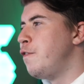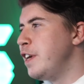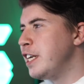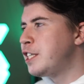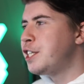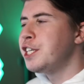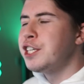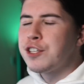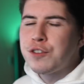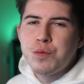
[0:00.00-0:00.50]
So
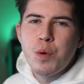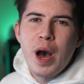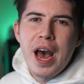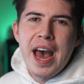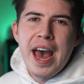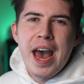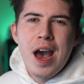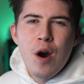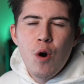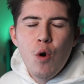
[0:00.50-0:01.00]
this is
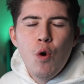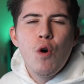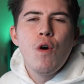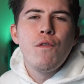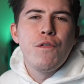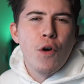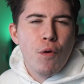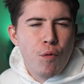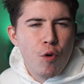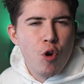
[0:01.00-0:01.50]
where
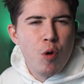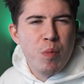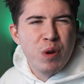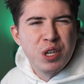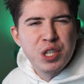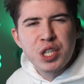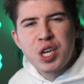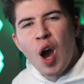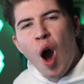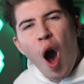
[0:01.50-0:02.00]
all the
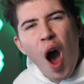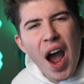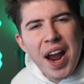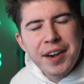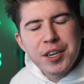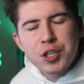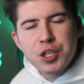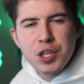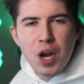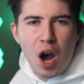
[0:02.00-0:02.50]
rumors
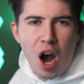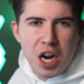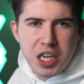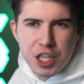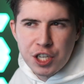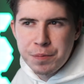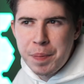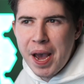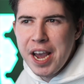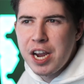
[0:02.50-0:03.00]
kind of
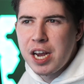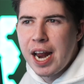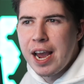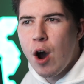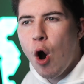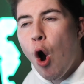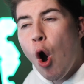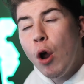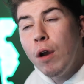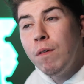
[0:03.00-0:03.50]
started to
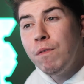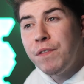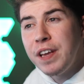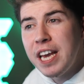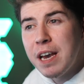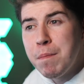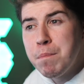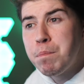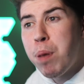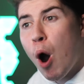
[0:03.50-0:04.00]
speculate. On
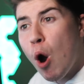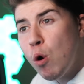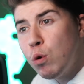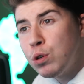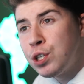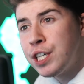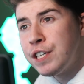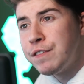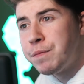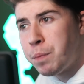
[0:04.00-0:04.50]
the
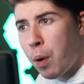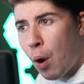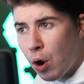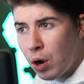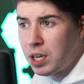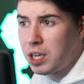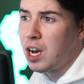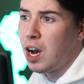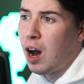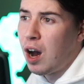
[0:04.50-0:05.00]
Impulsive
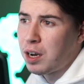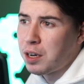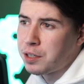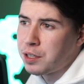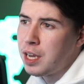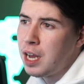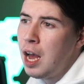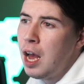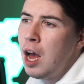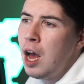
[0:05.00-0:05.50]

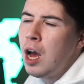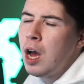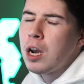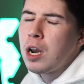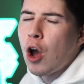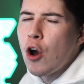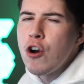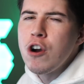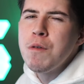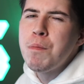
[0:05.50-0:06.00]
podcast,
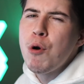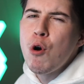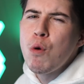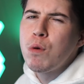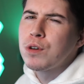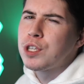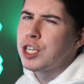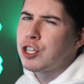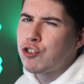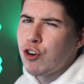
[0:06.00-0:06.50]
Logan
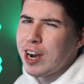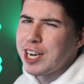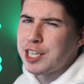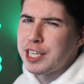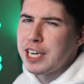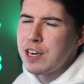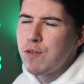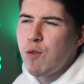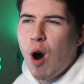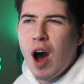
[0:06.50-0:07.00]
Paul was
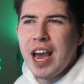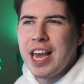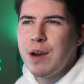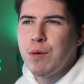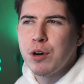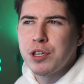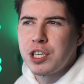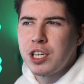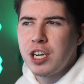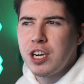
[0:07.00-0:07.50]
addressing why
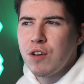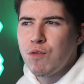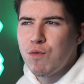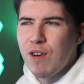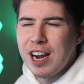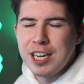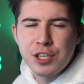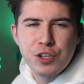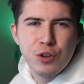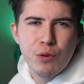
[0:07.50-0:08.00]
he wasn't going to
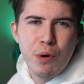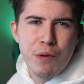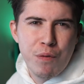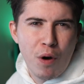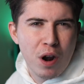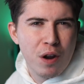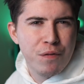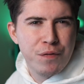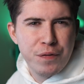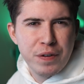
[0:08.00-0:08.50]
wrestle with
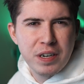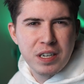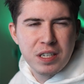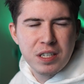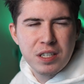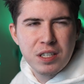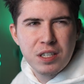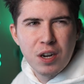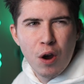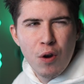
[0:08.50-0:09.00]
one of the
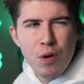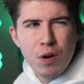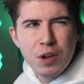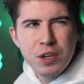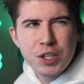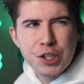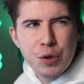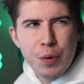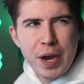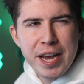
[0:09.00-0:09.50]

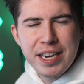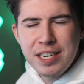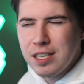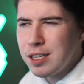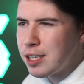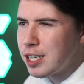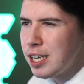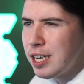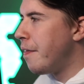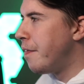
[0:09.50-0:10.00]
Dolan
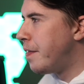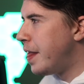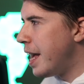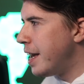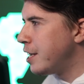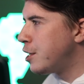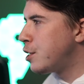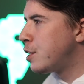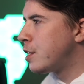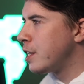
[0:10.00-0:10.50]
twins. And
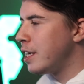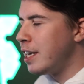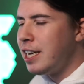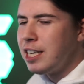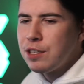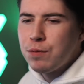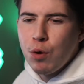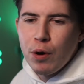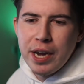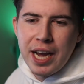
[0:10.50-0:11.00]
this
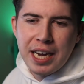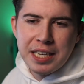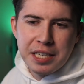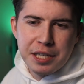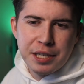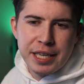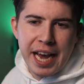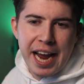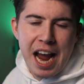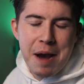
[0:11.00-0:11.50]
is what he had
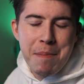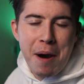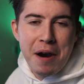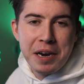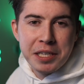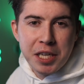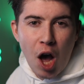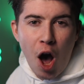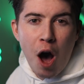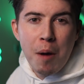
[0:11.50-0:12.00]
to say
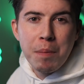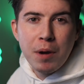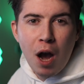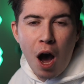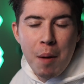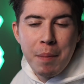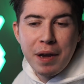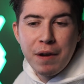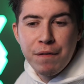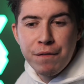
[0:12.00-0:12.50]
about his
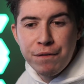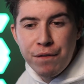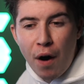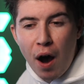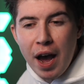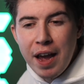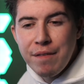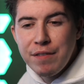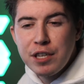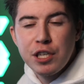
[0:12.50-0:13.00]
upcoming
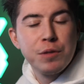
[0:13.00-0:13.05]
fight.